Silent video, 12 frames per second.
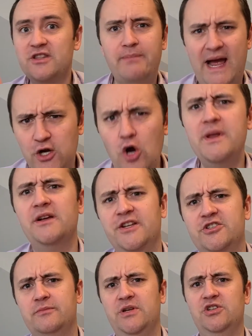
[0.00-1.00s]
the binomial
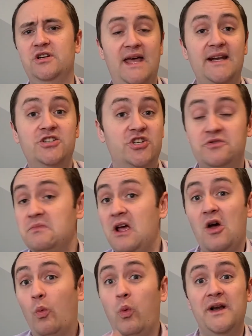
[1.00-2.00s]
distribution. That is just
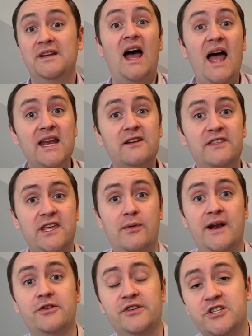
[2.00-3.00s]
one kind of
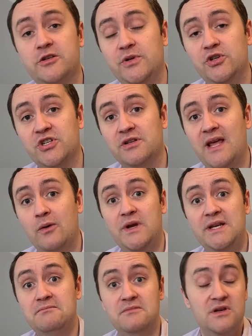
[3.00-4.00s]
theoretical distribution that
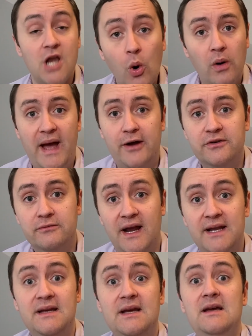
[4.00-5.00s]
we know about, right?